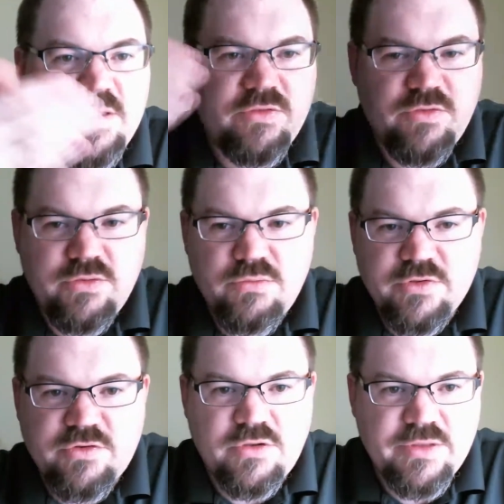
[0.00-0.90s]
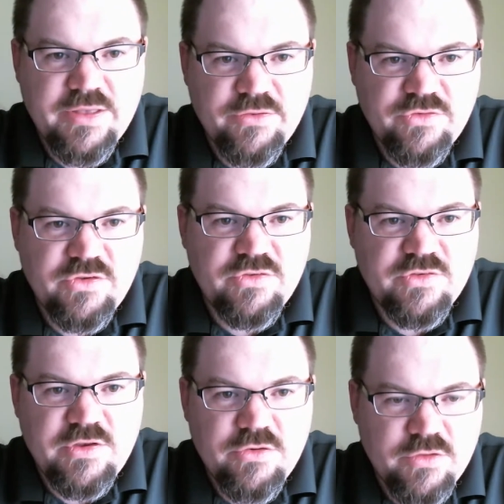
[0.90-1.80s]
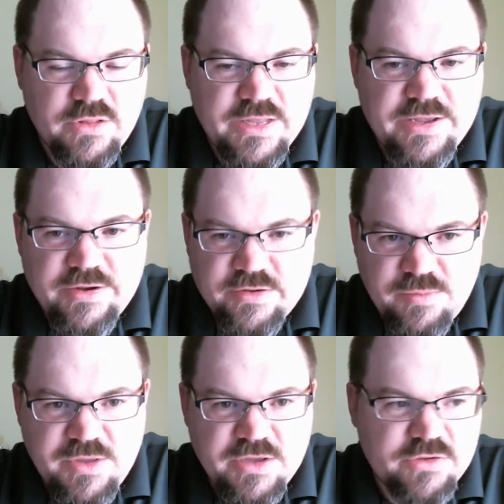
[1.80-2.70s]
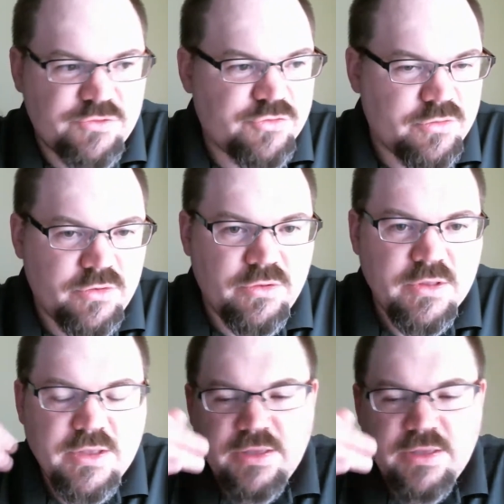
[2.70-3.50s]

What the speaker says: into what's called LCC, or the layout command control.